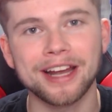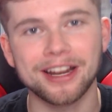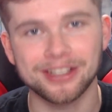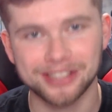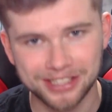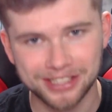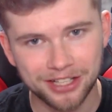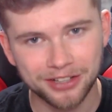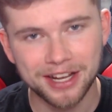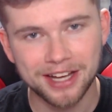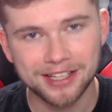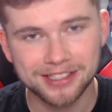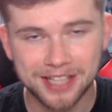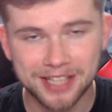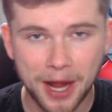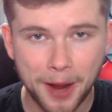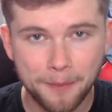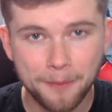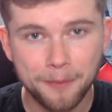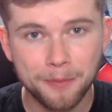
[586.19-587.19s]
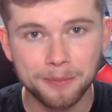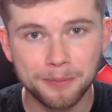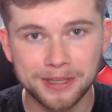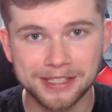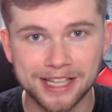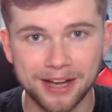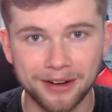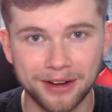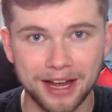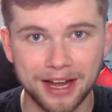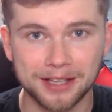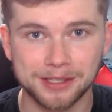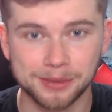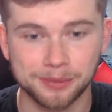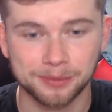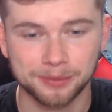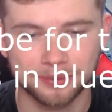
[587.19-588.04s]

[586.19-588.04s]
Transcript: and I'll see y'all next time. Peace out guys.